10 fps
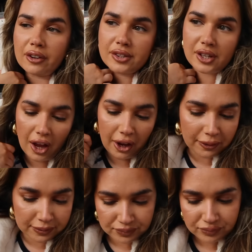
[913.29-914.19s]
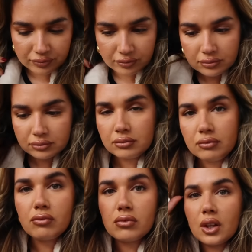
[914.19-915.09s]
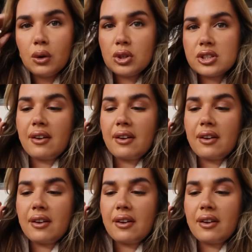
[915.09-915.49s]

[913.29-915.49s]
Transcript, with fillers: So we're just